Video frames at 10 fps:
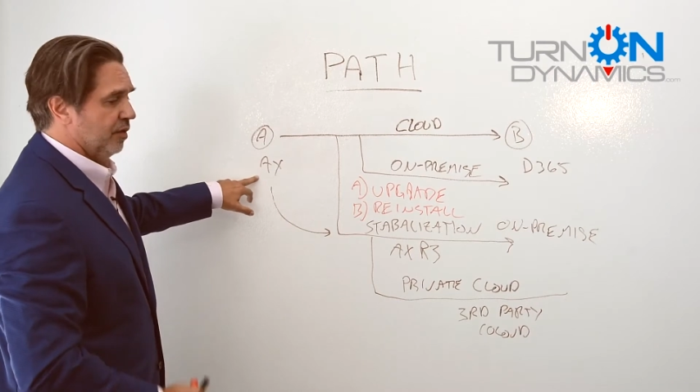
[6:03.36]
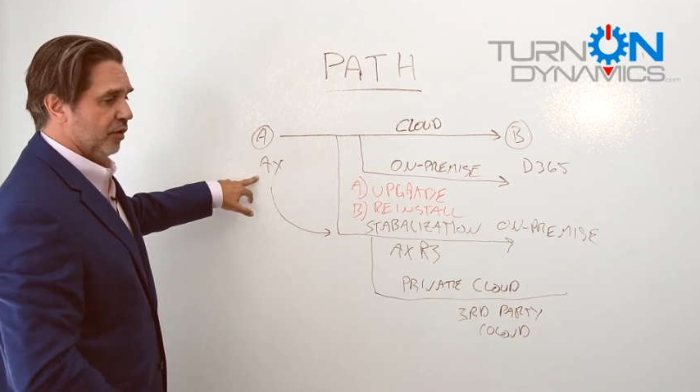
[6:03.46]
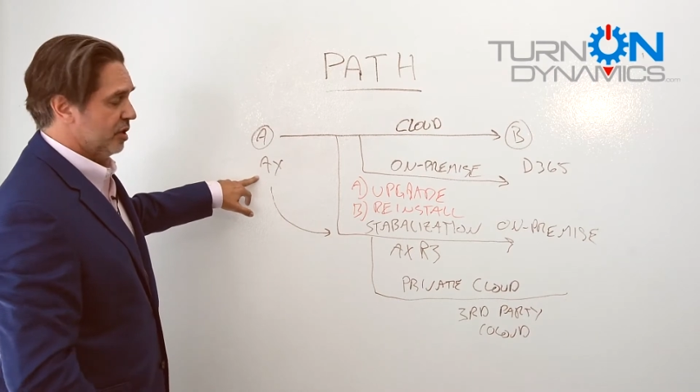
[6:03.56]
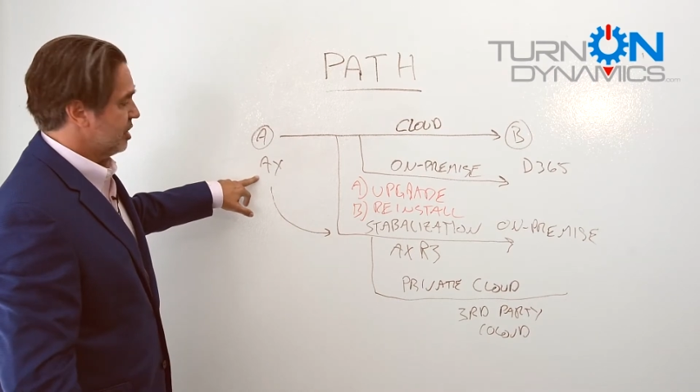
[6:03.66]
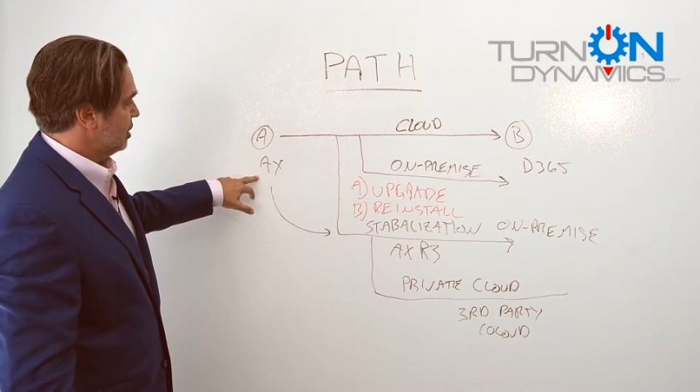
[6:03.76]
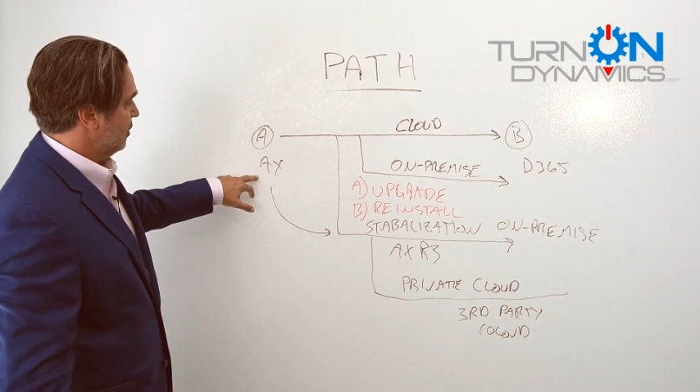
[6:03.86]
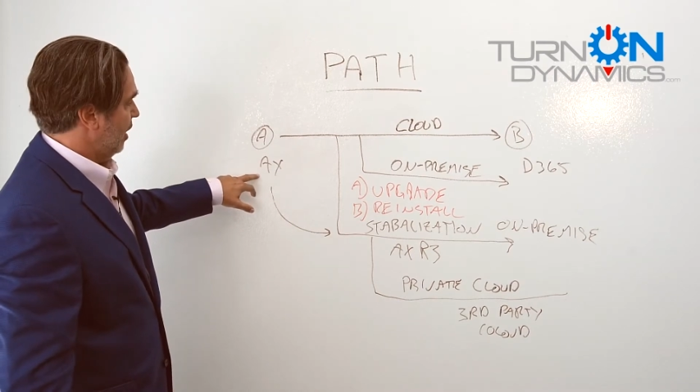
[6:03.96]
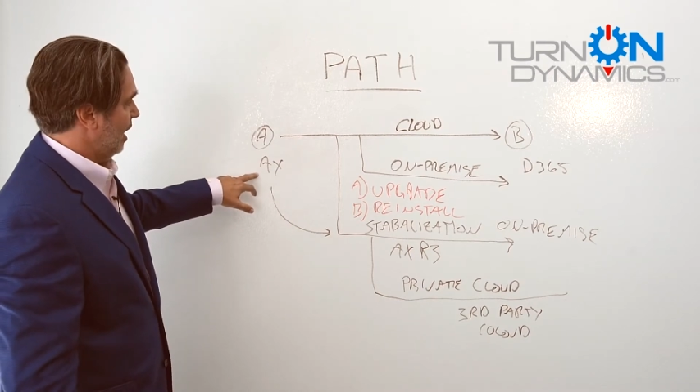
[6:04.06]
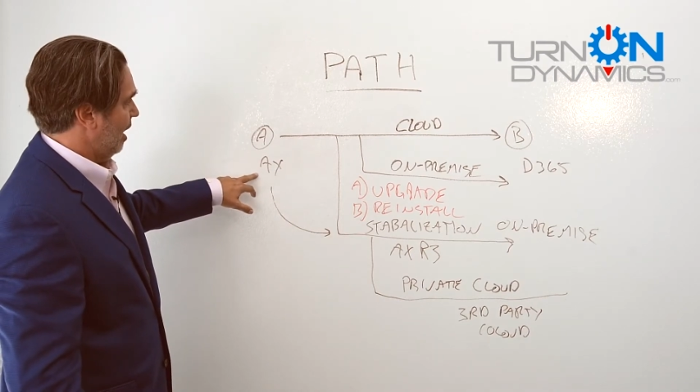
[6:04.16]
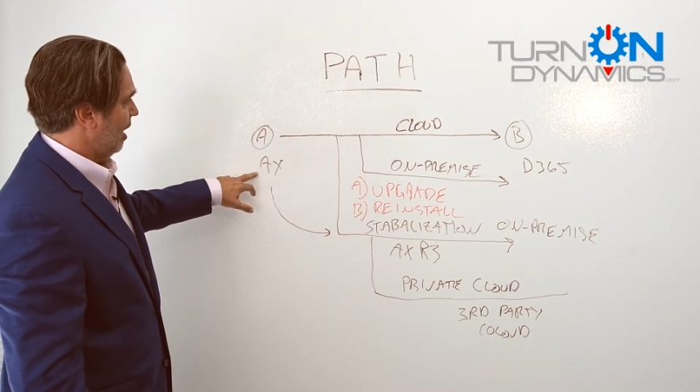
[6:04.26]
versions of
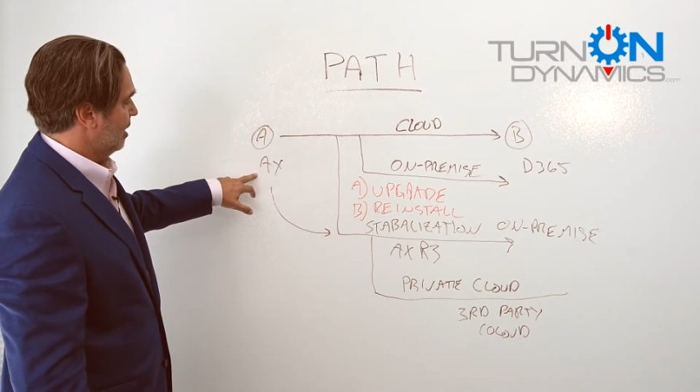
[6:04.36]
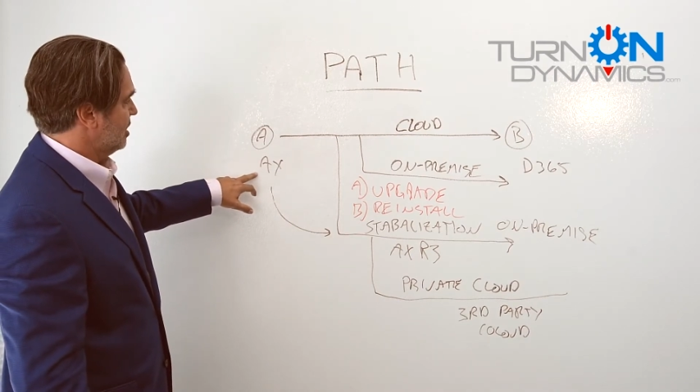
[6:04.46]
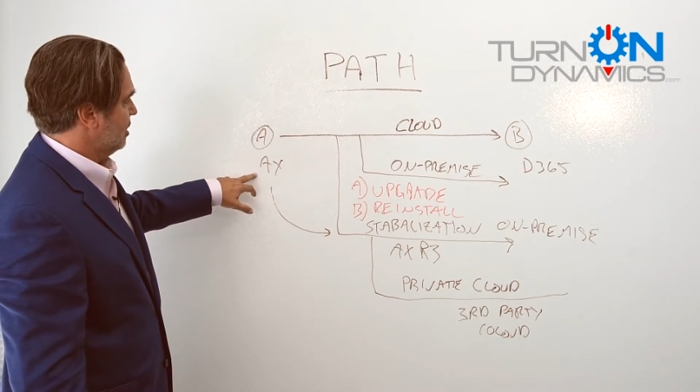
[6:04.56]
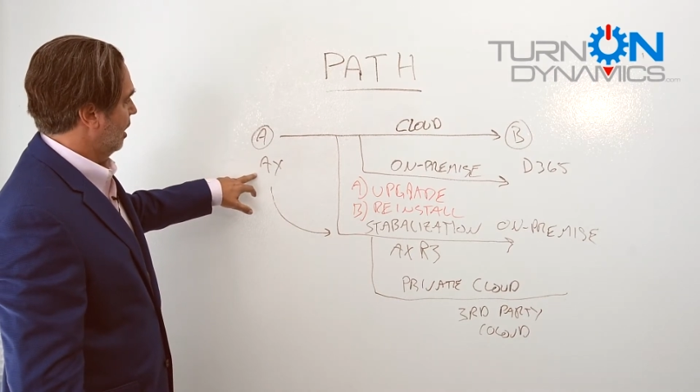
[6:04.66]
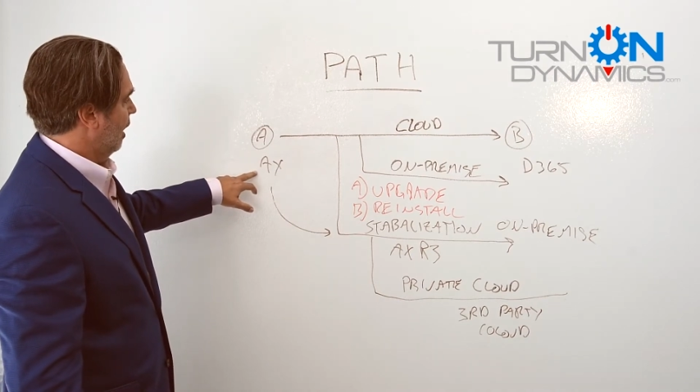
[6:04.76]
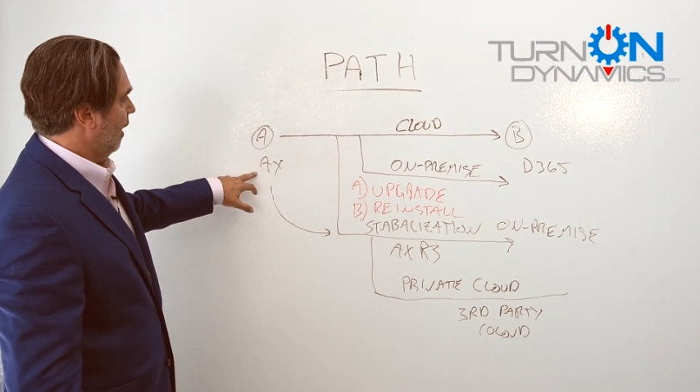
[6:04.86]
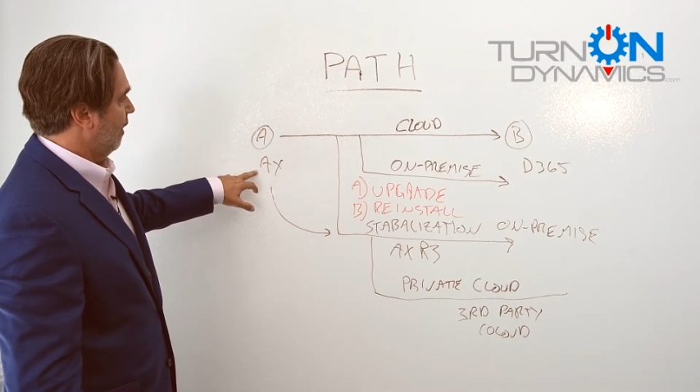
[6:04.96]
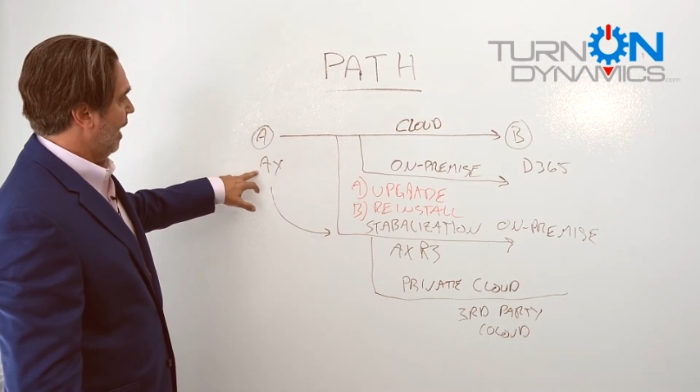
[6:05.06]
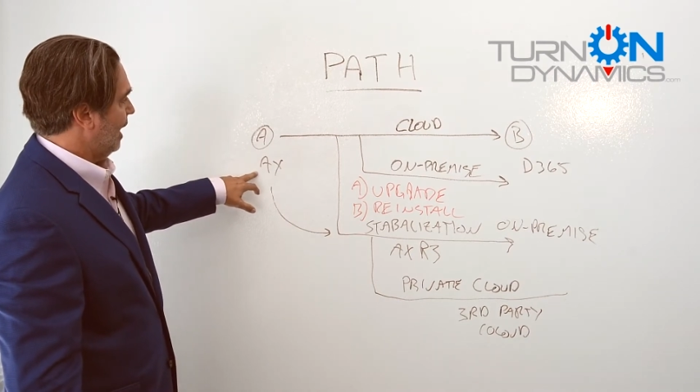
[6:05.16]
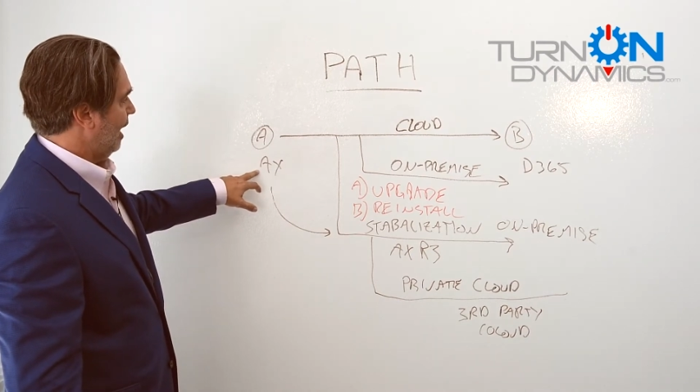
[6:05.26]
AX
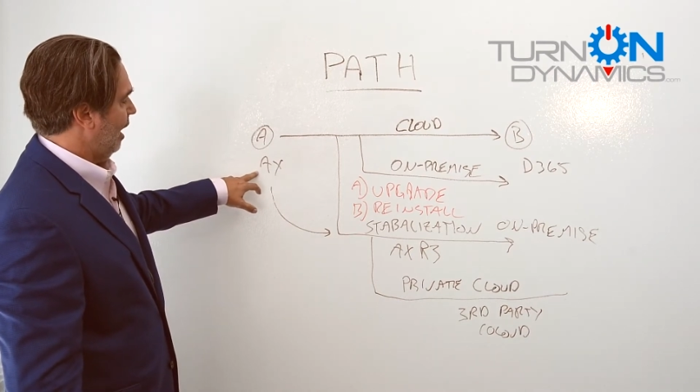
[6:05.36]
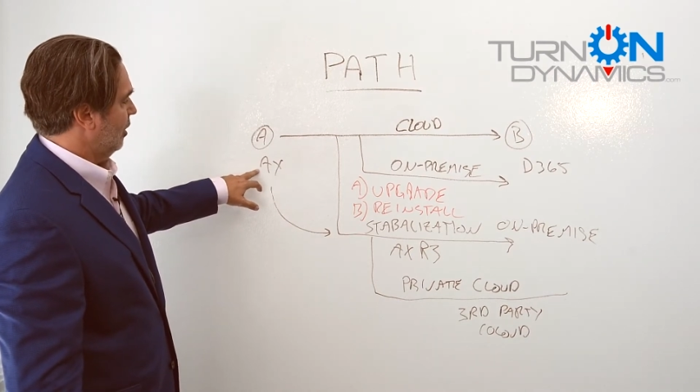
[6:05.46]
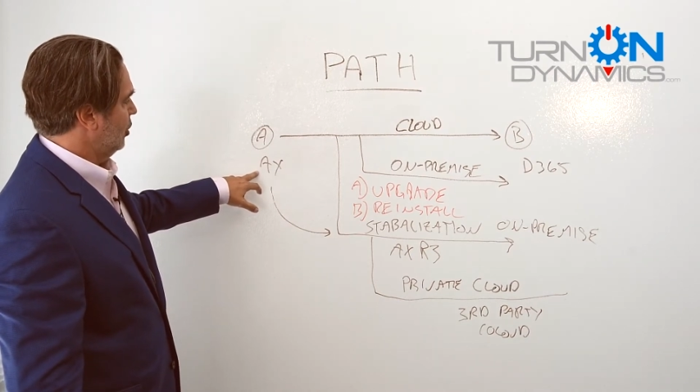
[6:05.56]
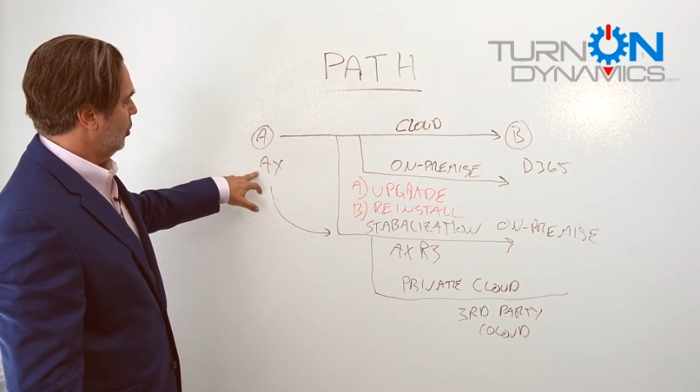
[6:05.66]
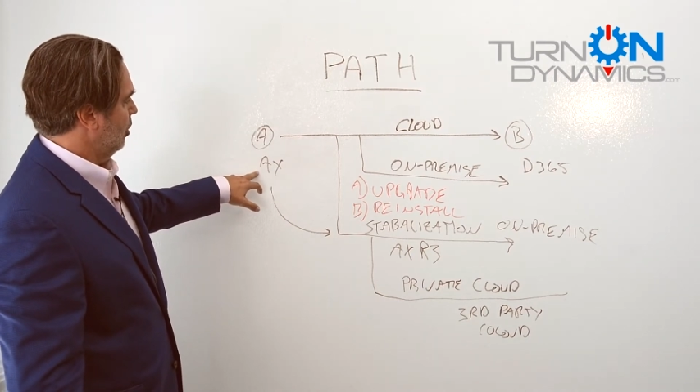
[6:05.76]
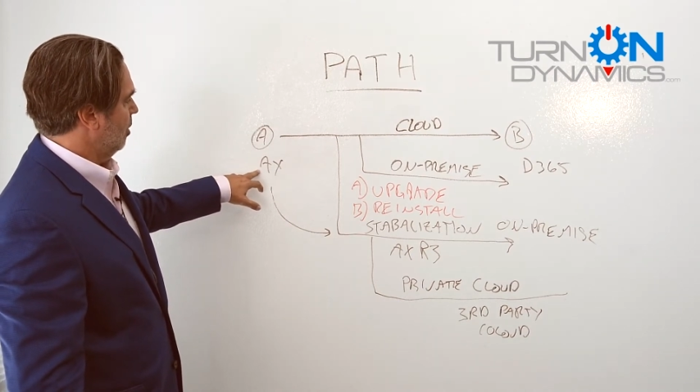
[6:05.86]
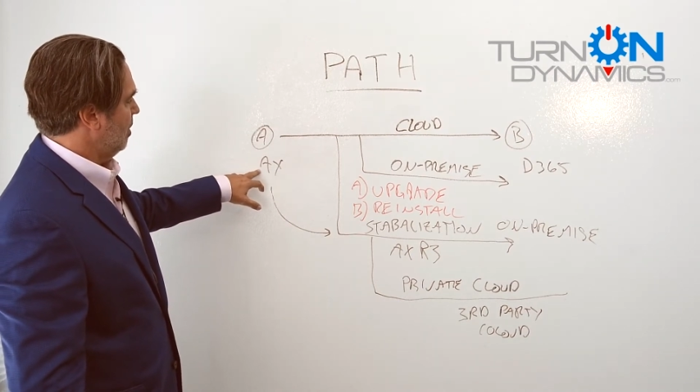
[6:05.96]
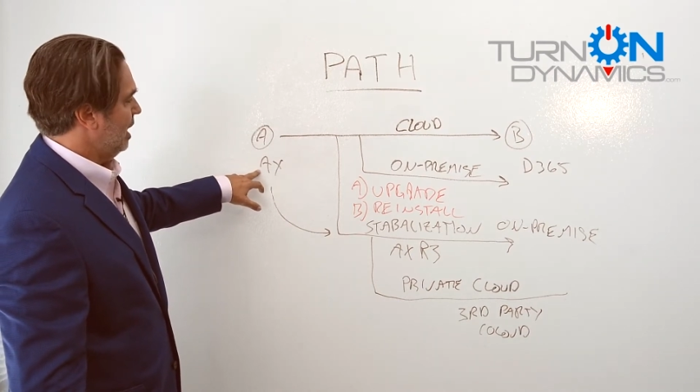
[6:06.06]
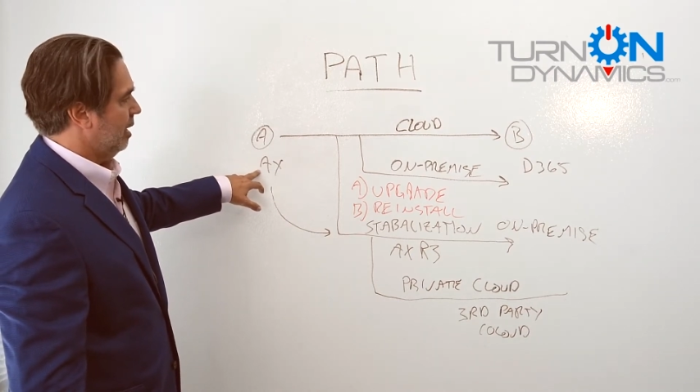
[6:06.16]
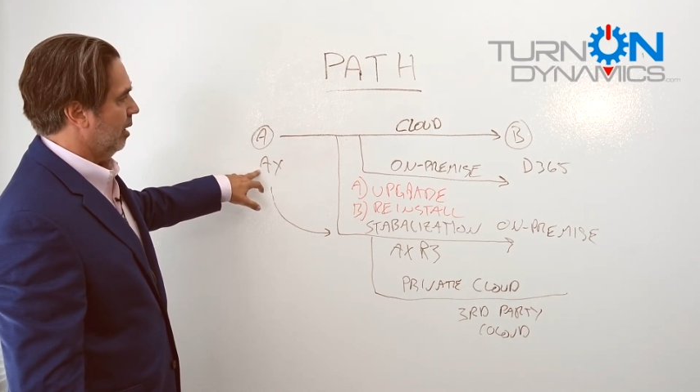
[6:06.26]
that can't do an
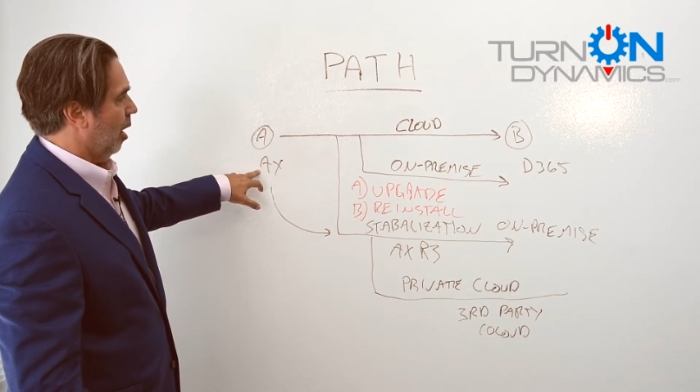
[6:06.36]
immediate